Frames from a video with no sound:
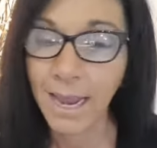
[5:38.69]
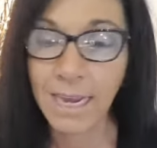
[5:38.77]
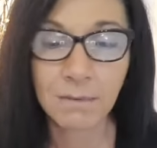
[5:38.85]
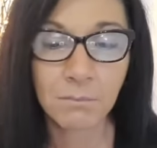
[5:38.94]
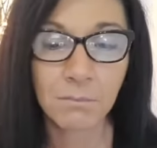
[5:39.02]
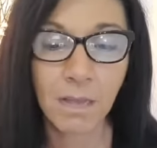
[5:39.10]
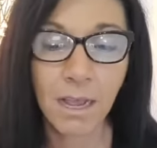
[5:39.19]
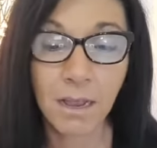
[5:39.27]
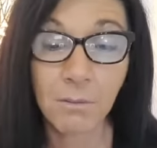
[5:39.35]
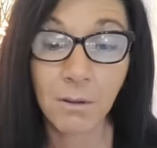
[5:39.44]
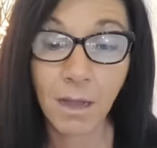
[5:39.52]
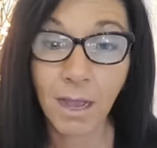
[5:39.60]
And
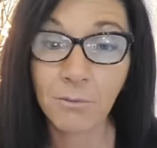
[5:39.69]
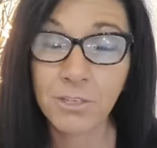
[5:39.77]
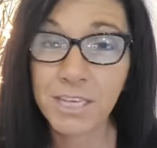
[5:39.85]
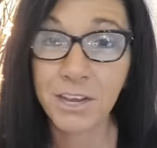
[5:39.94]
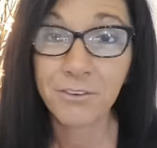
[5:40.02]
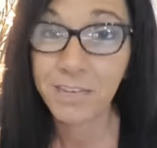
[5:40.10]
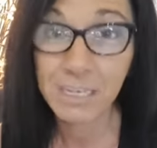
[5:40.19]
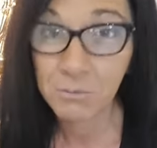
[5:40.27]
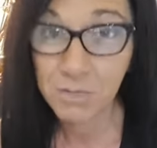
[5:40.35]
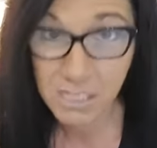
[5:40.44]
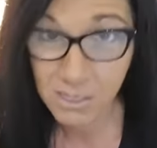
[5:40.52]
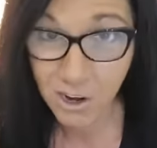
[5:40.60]
um, I will tell you,
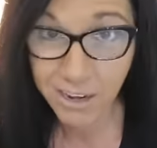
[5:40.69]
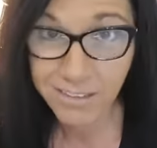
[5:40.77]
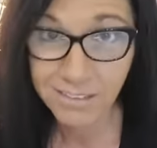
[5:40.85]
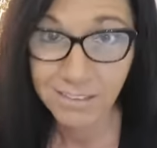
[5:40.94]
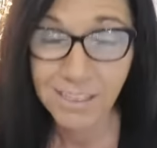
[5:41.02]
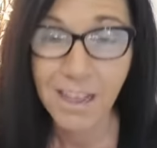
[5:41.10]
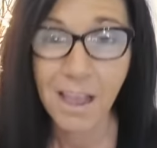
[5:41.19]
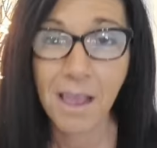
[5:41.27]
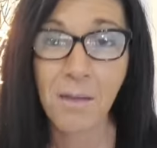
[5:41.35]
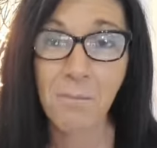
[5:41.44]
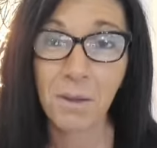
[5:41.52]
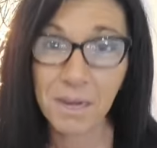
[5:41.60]
it was not,
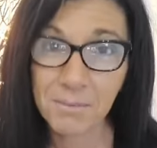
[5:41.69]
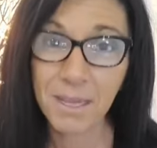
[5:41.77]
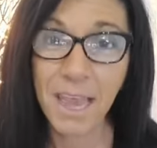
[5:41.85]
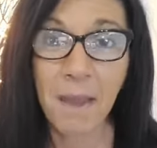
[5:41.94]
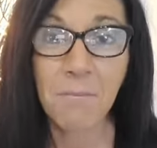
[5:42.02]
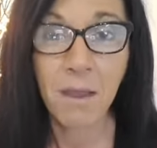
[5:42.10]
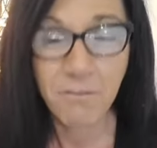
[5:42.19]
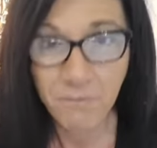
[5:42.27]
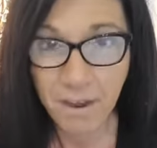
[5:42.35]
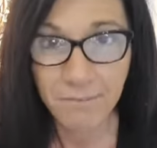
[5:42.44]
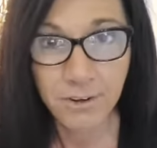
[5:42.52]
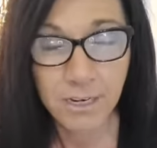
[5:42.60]
um, but it became my
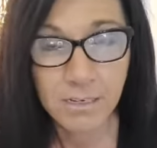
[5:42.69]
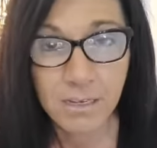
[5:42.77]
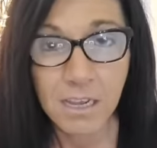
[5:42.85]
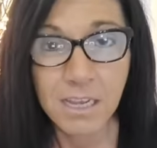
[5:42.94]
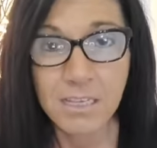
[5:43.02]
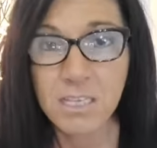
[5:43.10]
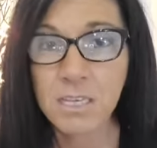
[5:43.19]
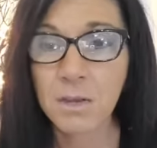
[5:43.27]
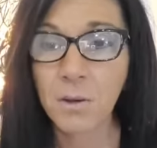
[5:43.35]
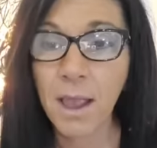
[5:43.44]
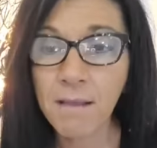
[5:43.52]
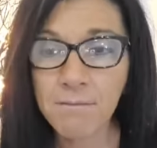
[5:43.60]
favorite.
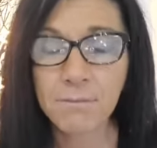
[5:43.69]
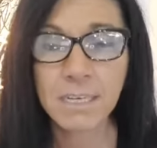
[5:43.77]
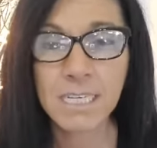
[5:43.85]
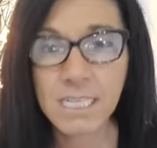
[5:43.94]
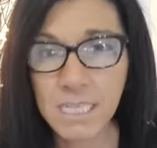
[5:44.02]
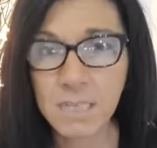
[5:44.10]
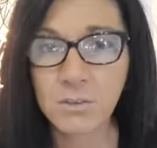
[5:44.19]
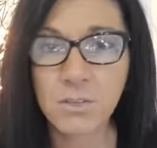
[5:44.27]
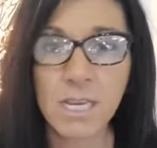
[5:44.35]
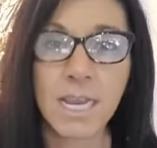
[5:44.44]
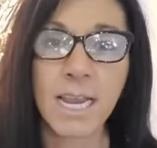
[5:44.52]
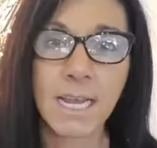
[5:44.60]
So every single
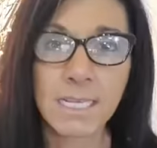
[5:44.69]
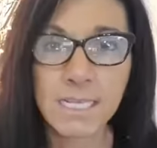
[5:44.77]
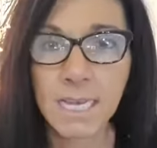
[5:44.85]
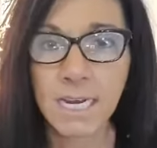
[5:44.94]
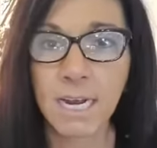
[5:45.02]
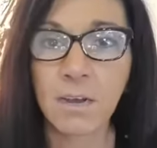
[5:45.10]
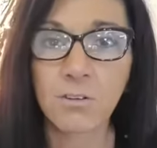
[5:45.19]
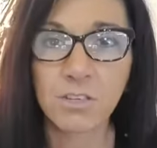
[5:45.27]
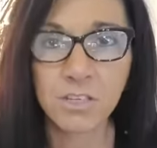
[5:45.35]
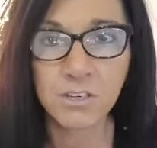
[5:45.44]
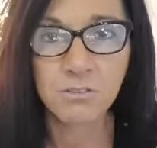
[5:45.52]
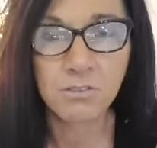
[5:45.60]
day I set
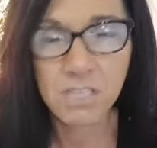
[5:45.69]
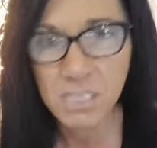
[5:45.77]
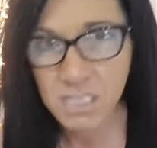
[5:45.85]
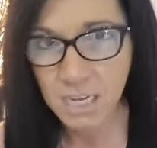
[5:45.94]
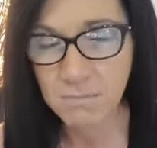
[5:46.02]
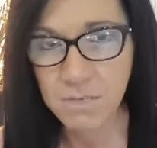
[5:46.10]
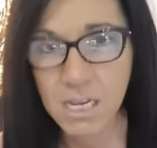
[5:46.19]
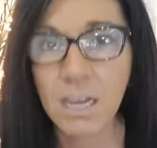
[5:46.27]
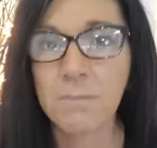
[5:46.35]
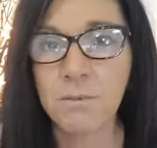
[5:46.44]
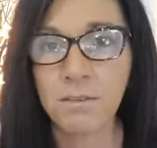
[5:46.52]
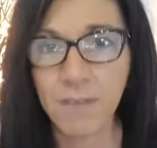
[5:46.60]
out to do some
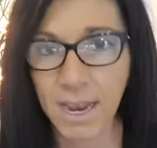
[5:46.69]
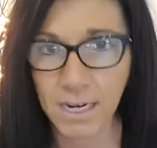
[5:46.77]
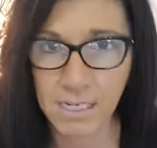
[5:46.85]
type of